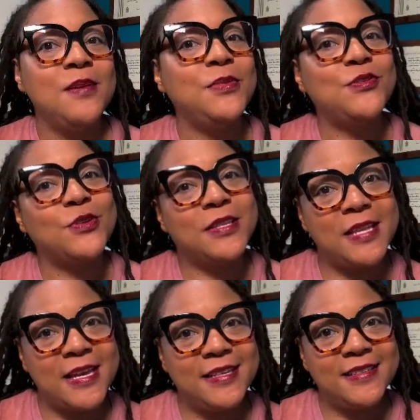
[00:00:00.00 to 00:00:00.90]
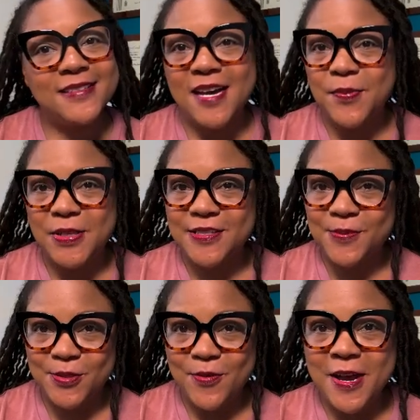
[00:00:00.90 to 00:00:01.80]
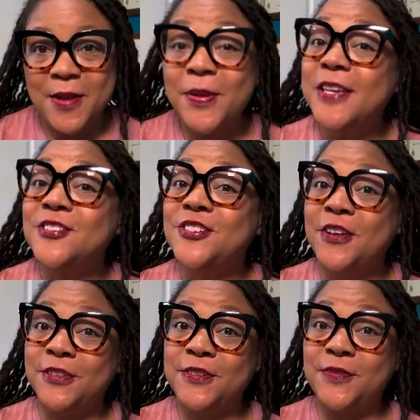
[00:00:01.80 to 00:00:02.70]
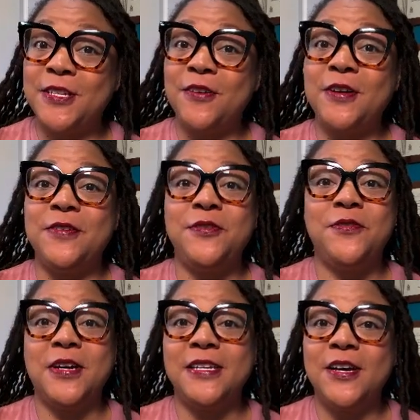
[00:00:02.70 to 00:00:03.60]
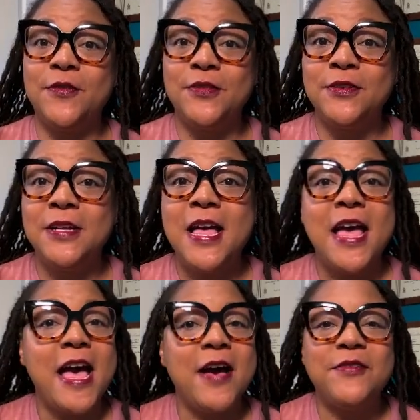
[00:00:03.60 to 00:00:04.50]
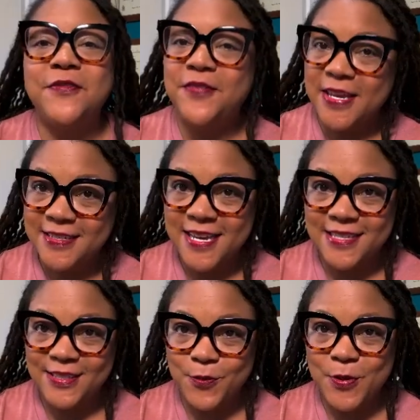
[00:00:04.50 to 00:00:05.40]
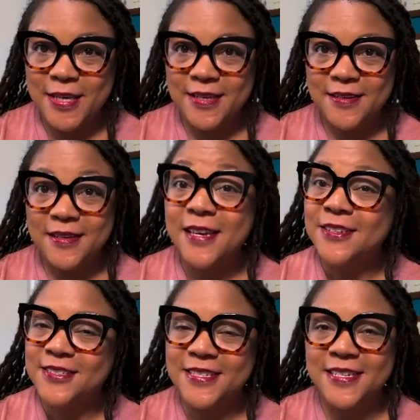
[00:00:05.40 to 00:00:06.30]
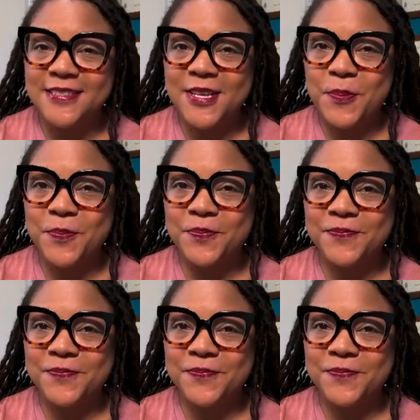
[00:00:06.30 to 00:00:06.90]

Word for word: Be sure to like, comment, subscribe, and share this video if you find it helpful. Have a fantastic week, and I'll see you next time.